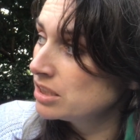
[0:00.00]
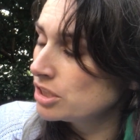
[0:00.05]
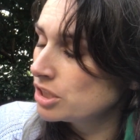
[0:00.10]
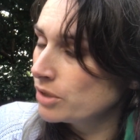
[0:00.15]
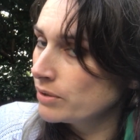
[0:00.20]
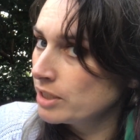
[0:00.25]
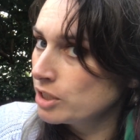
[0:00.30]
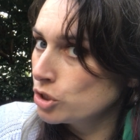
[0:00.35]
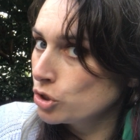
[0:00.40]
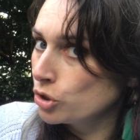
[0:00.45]

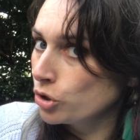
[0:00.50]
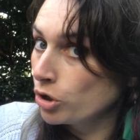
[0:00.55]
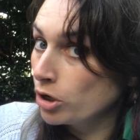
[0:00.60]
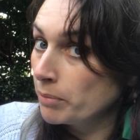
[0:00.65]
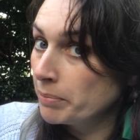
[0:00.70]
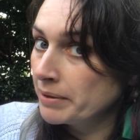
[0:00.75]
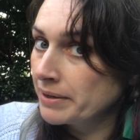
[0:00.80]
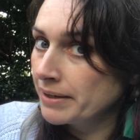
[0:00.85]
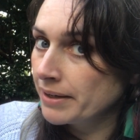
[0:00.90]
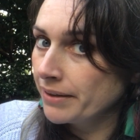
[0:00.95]
So he tore
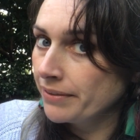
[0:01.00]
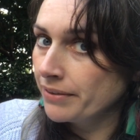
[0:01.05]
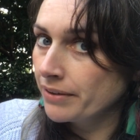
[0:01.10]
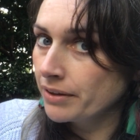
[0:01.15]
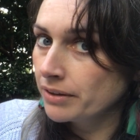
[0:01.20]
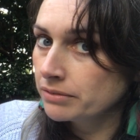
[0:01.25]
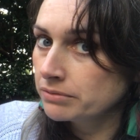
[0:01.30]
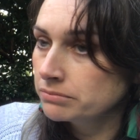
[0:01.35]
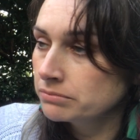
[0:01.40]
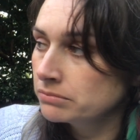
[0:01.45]
up another,
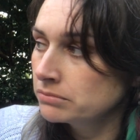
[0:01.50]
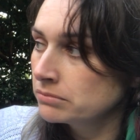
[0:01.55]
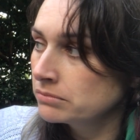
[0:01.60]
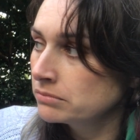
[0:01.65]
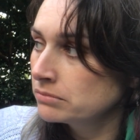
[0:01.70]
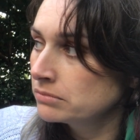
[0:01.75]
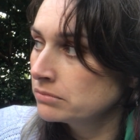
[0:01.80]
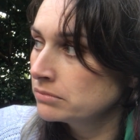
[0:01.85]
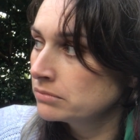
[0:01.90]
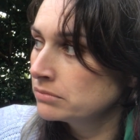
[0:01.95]

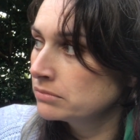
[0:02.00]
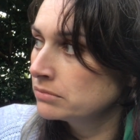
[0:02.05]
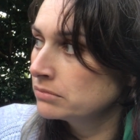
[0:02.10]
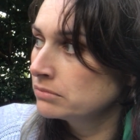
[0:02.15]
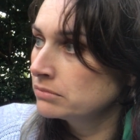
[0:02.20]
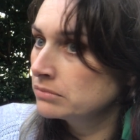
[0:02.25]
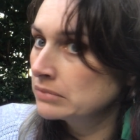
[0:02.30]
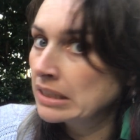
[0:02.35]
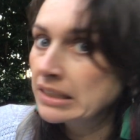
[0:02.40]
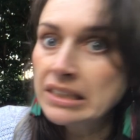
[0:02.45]

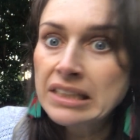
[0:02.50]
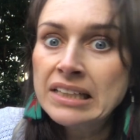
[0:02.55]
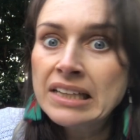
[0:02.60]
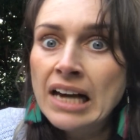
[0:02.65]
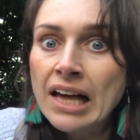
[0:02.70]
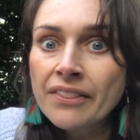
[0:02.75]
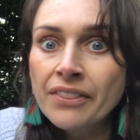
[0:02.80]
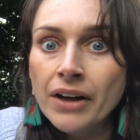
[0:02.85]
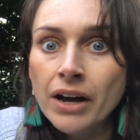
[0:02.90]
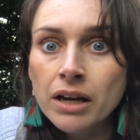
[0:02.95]
and
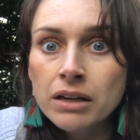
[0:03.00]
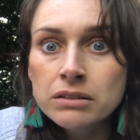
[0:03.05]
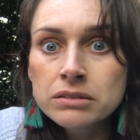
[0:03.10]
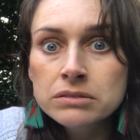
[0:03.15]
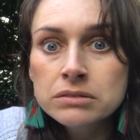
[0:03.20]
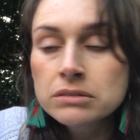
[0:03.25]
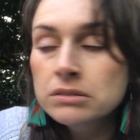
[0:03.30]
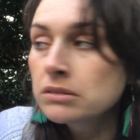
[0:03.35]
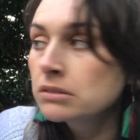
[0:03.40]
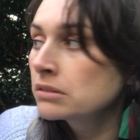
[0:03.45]
another,
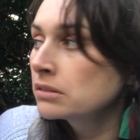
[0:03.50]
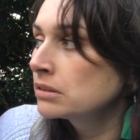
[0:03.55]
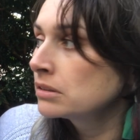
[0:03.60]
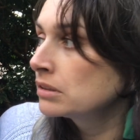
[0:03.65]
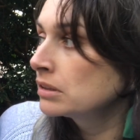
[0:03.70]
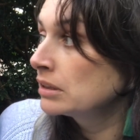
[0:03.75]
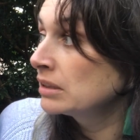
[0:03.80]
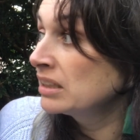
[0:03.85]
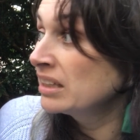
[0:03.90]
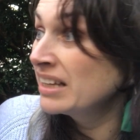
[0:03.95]

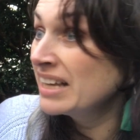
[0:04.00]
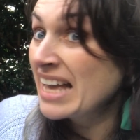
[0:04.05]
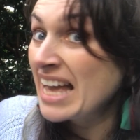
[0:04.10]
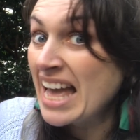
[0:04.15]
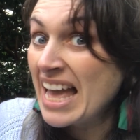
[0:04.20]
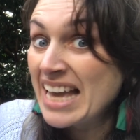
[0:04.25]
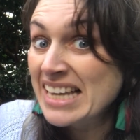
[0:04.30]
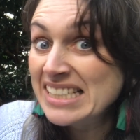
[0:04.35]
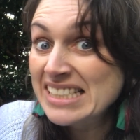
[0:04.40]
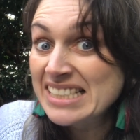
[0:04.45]

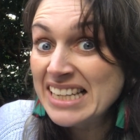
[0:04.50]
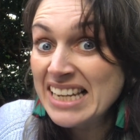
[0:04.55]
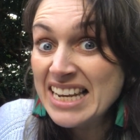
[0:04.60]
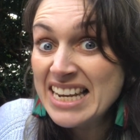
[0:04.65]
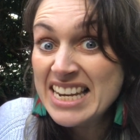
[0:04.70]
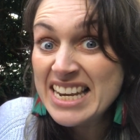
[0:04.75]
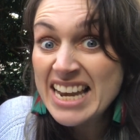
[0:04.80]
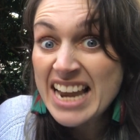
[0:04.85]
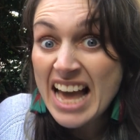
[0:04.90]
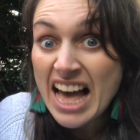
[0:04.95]
and
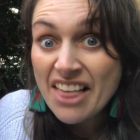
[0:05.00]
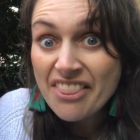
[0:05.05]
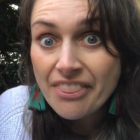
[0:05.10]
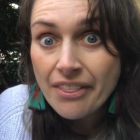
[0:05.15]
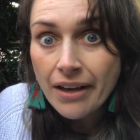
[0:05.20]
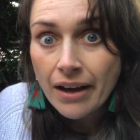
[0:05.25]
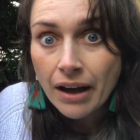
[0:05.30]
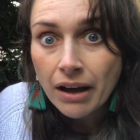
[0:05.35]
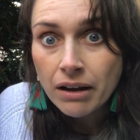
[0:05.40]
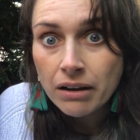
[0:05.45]

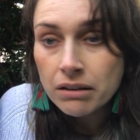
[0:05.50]
another.